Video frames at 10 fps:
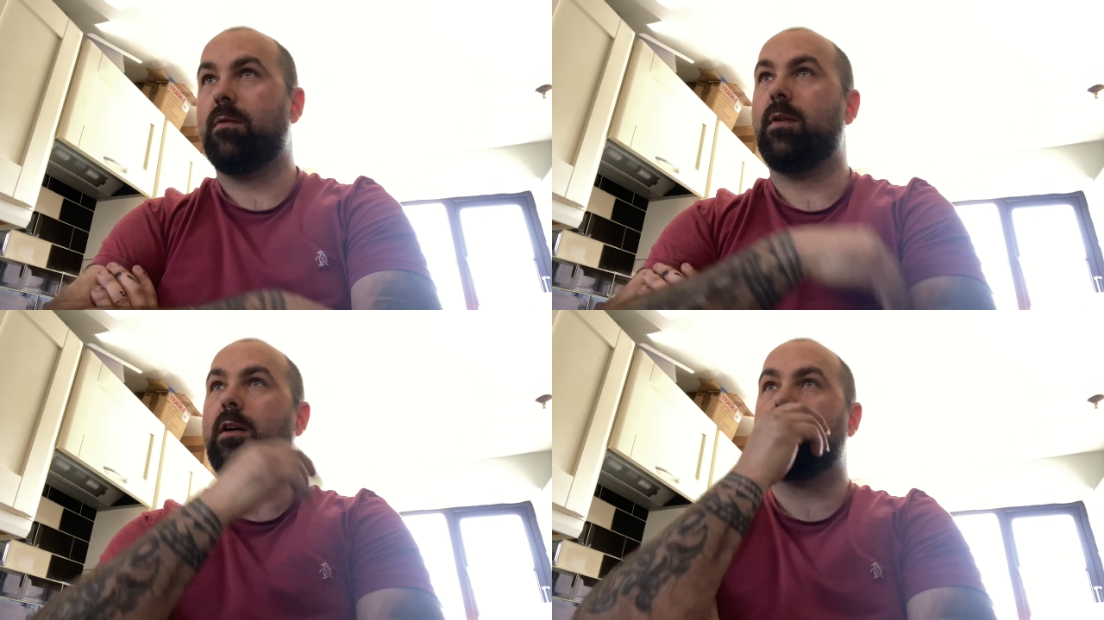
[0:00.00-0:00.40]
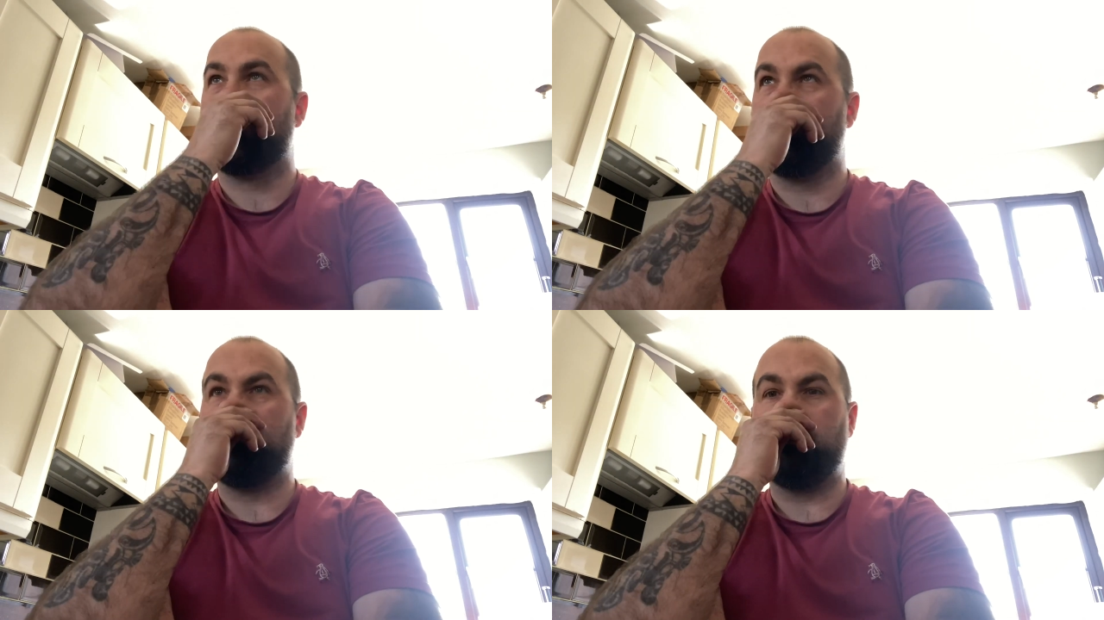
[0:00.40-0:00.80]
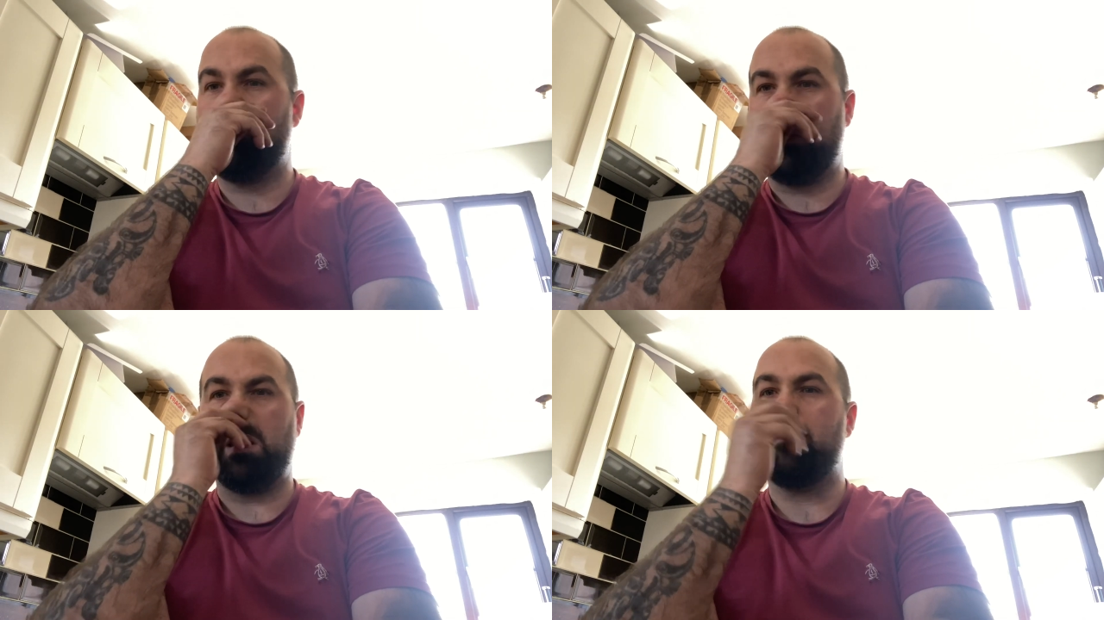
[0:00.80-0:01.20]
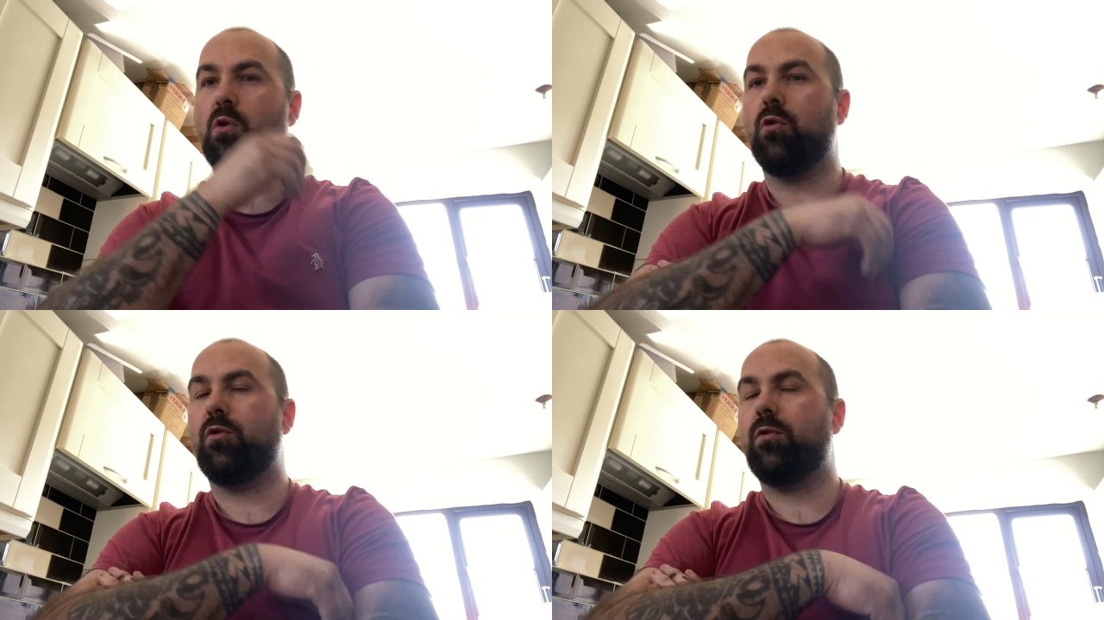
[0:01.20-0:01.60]
That's pretty
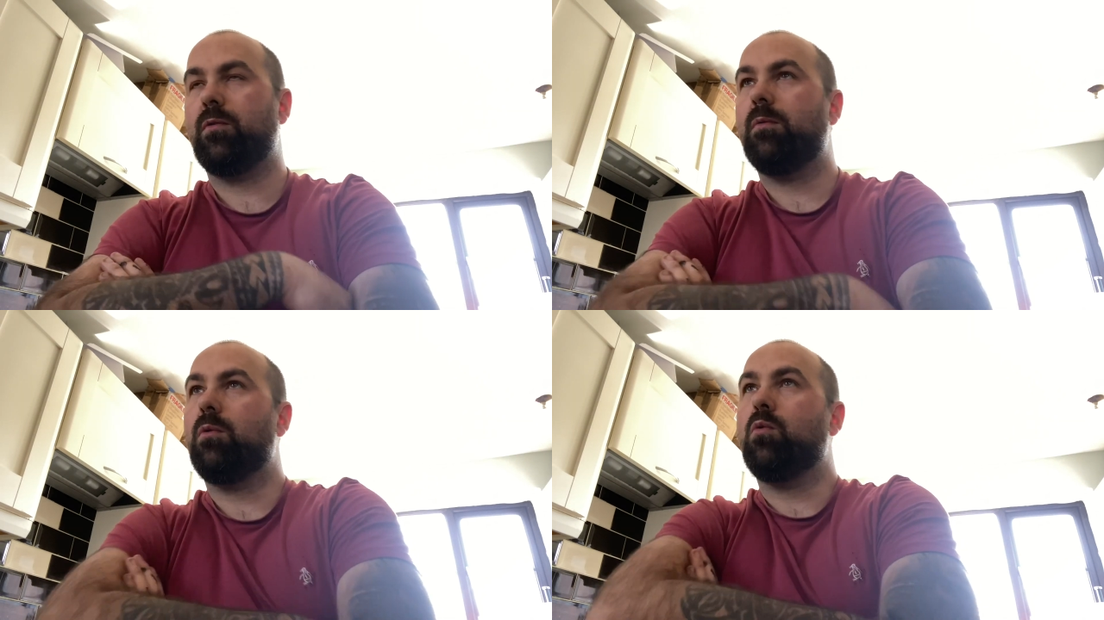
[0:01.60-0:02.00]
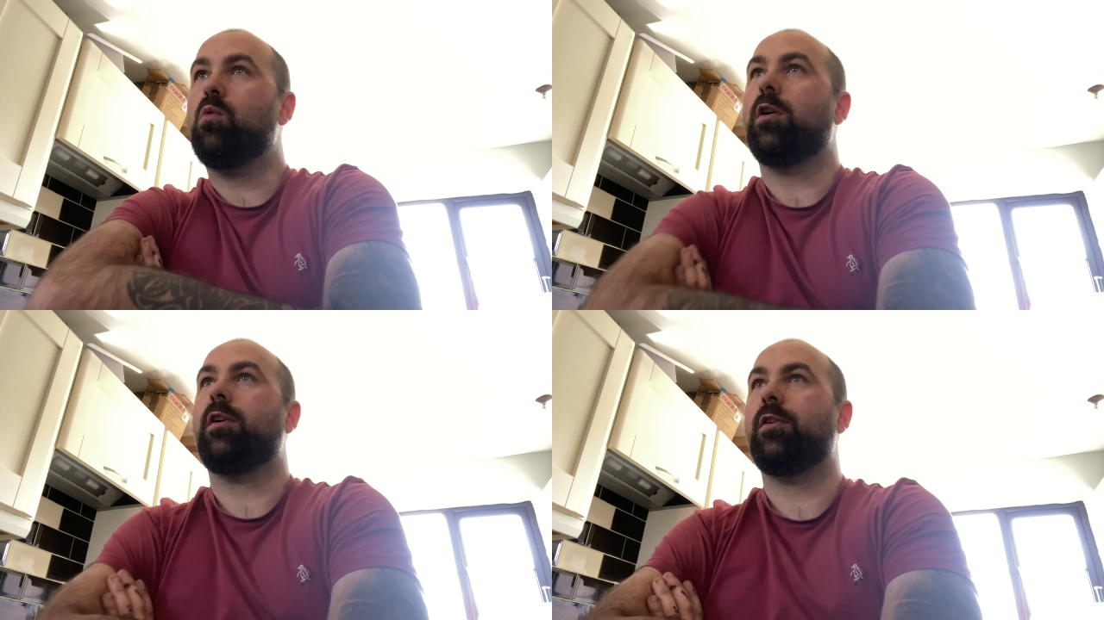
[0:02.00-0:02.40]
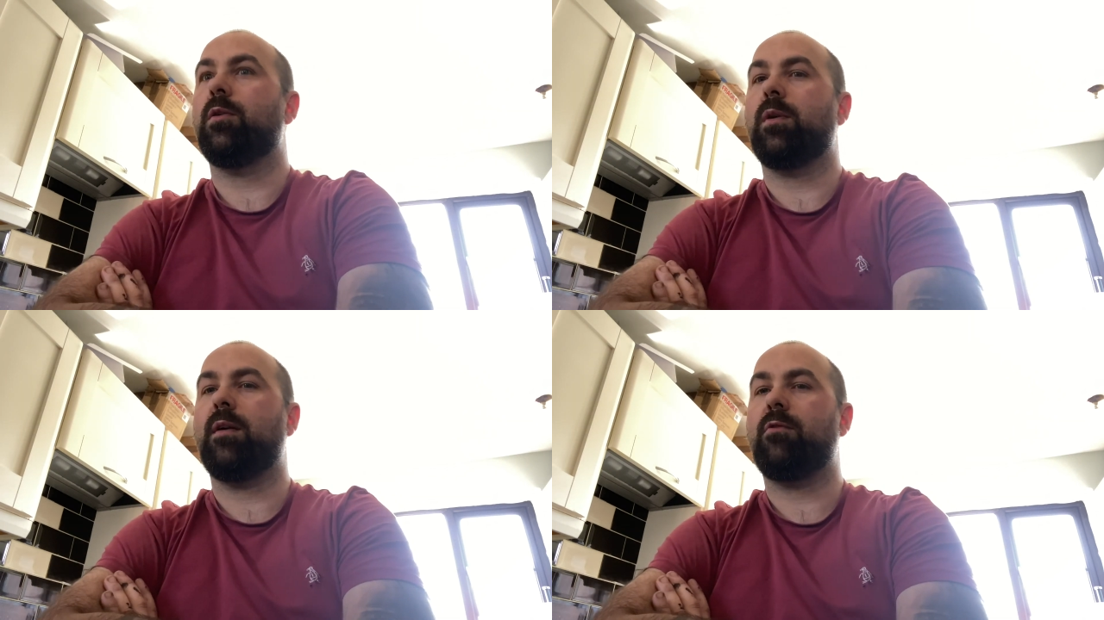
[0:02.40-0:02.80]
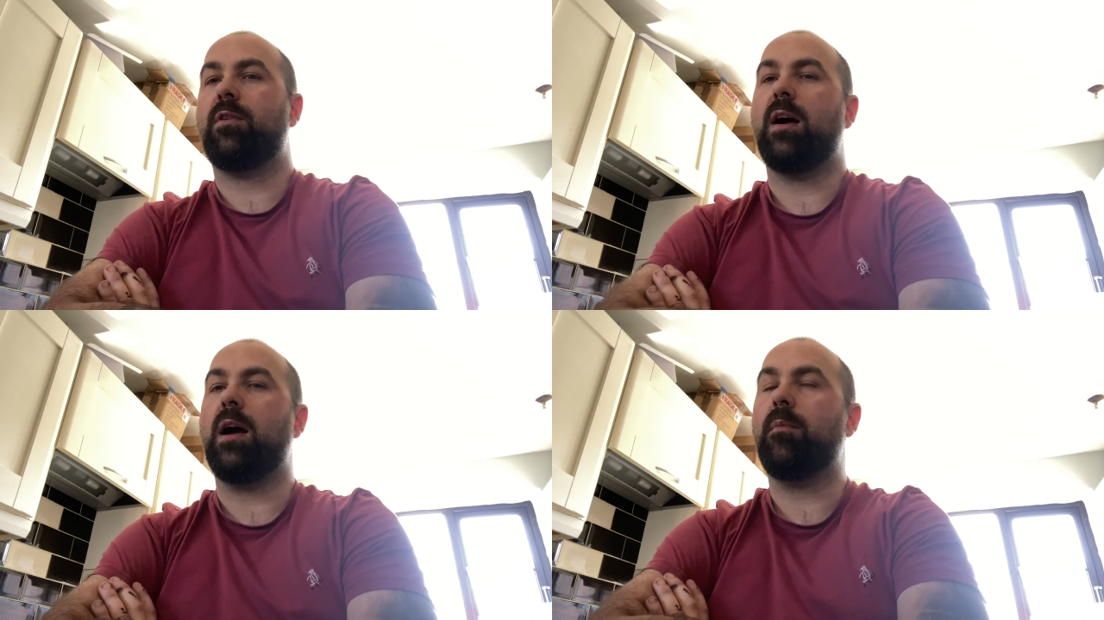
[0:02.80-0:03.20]
much what you're doing every
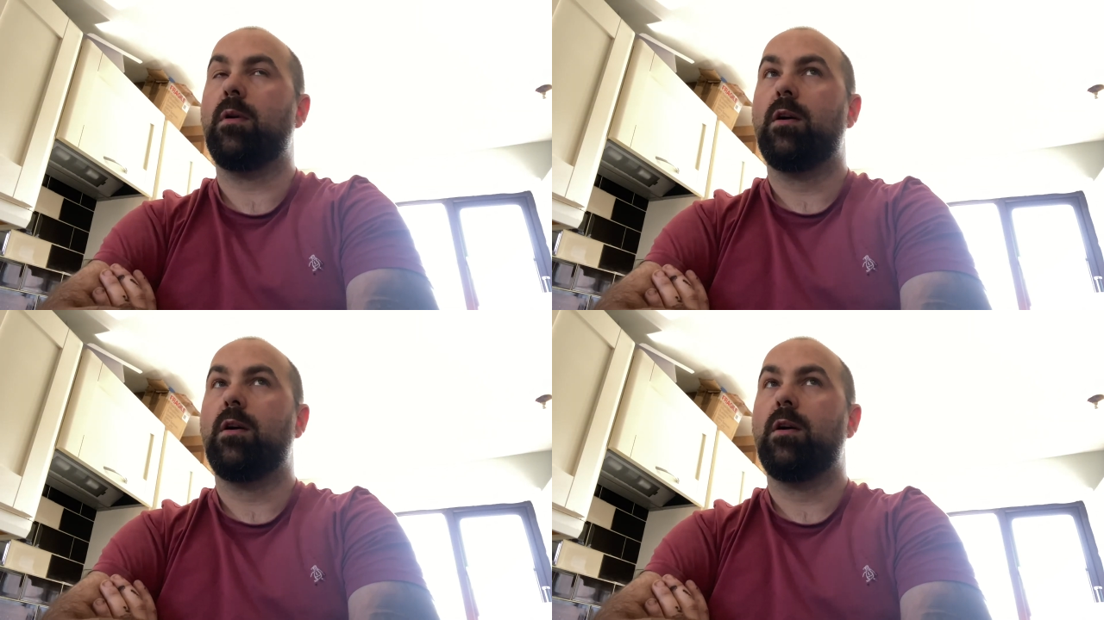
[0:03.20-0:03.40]
time.